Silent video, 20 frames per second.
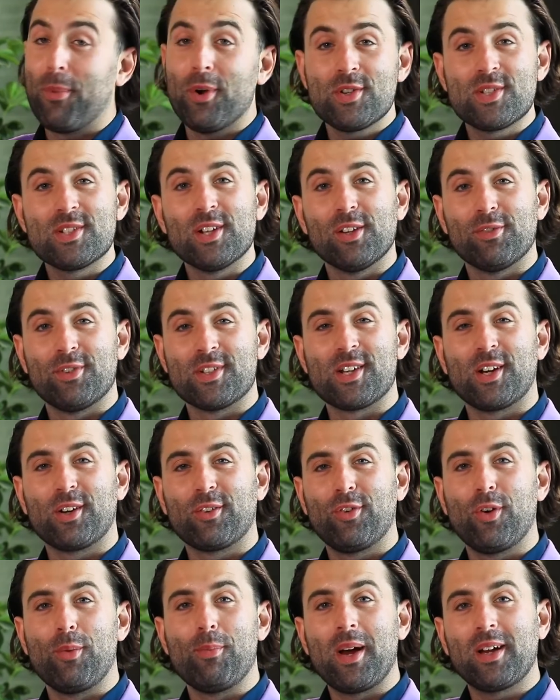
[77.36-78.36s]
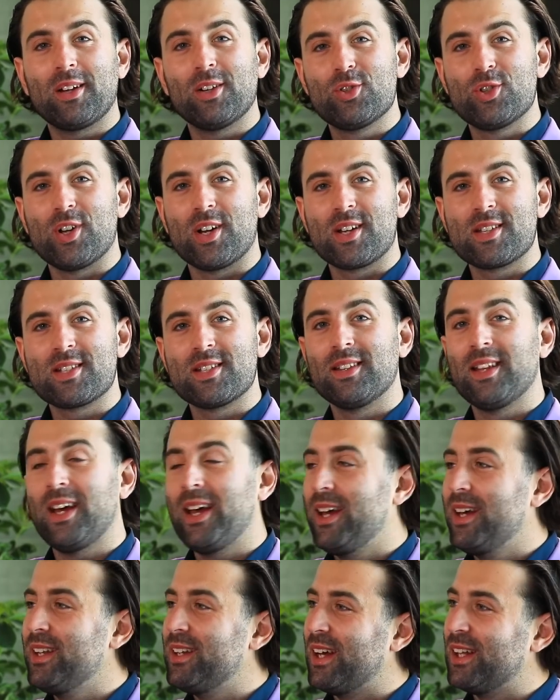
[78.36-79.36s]
personal photographer Michael Jackson
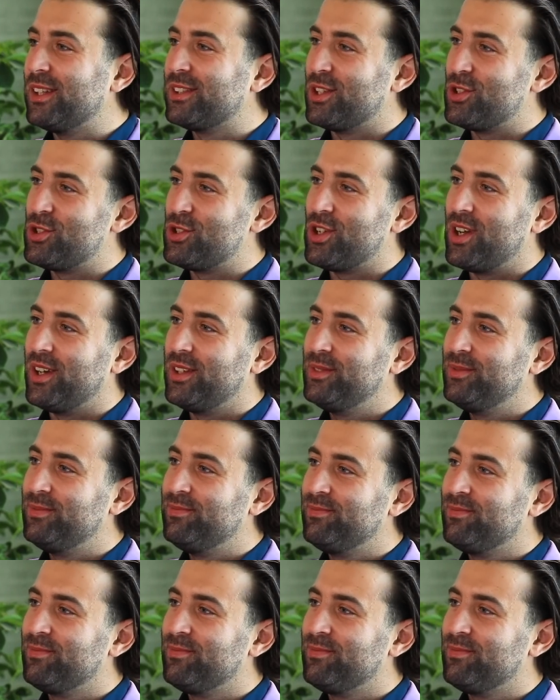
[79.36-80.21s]
and Elton John,